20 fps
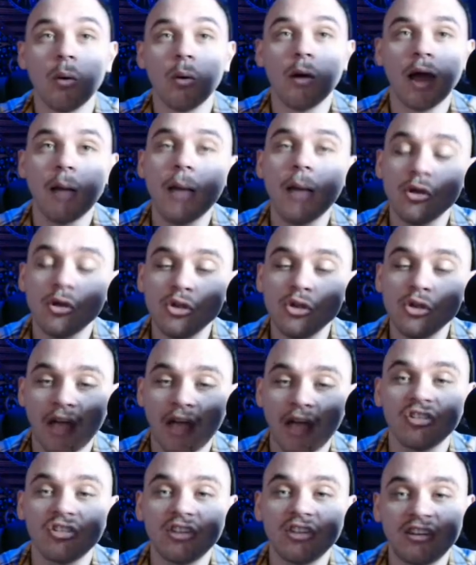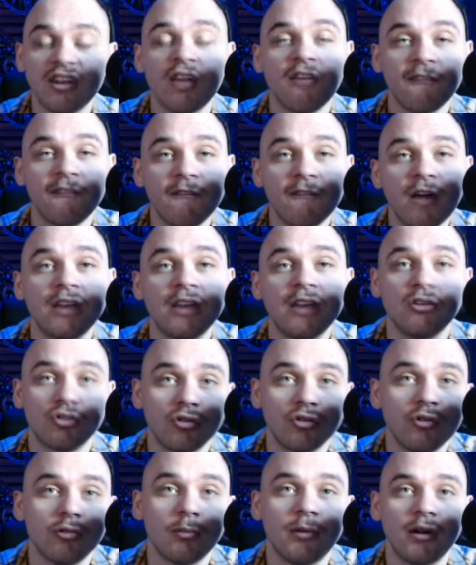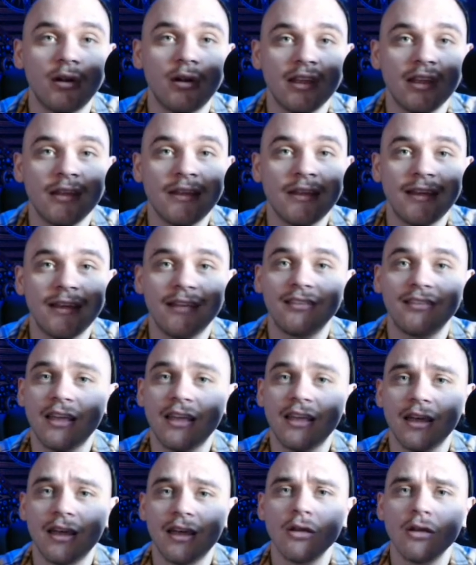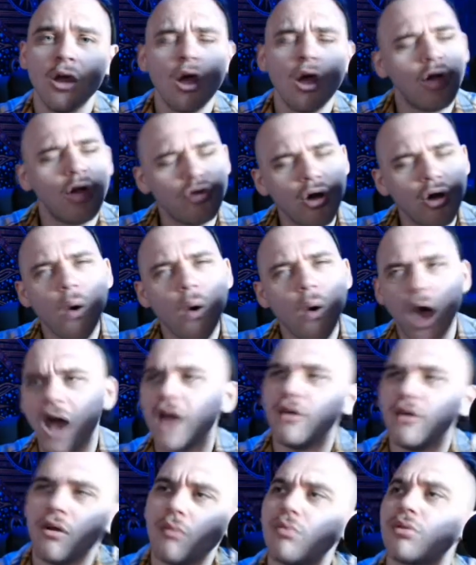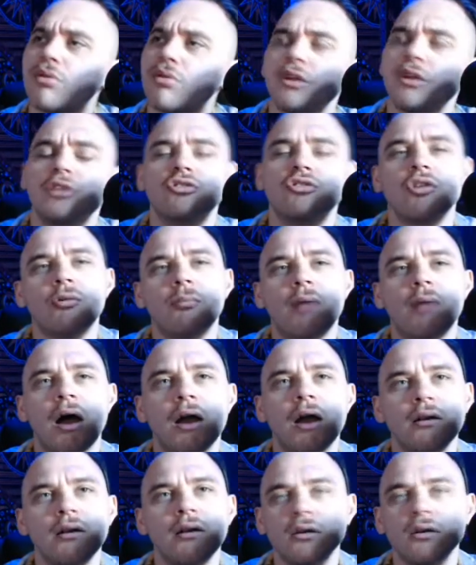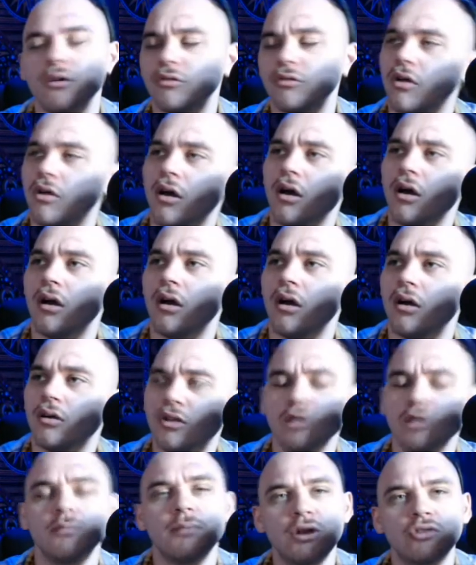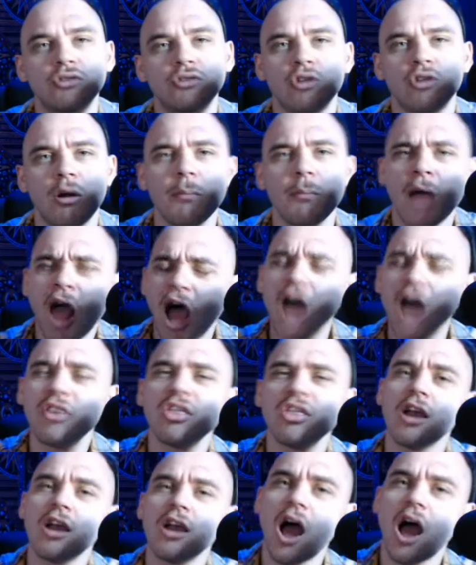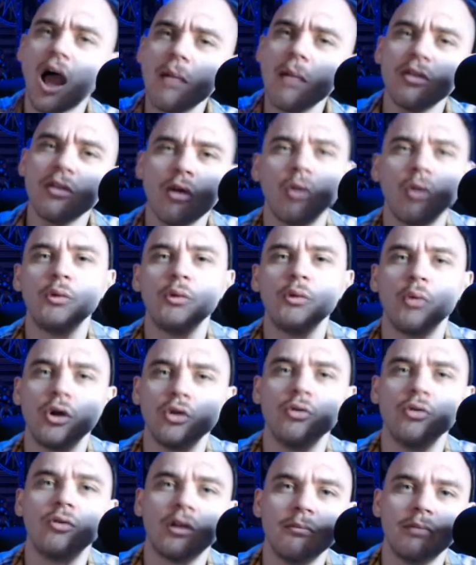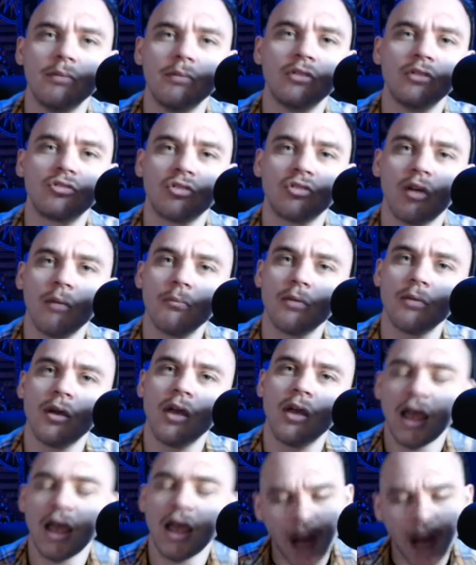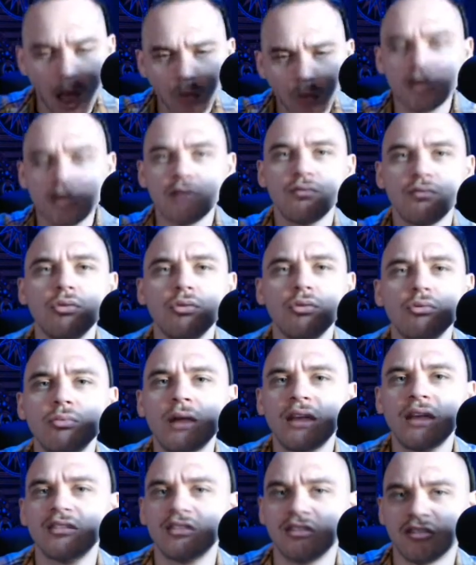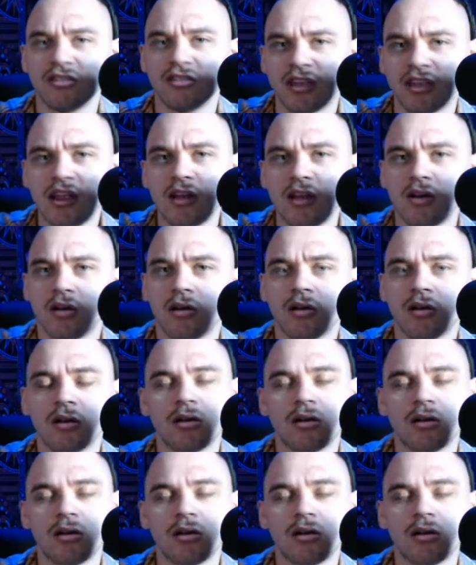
How about you actually tell the fucking truth, Bernie, and say that, no, I don't think Joe Biden is could beat Trump. I think I'm the only one who can beat Trump, and I'll give you the reasons here.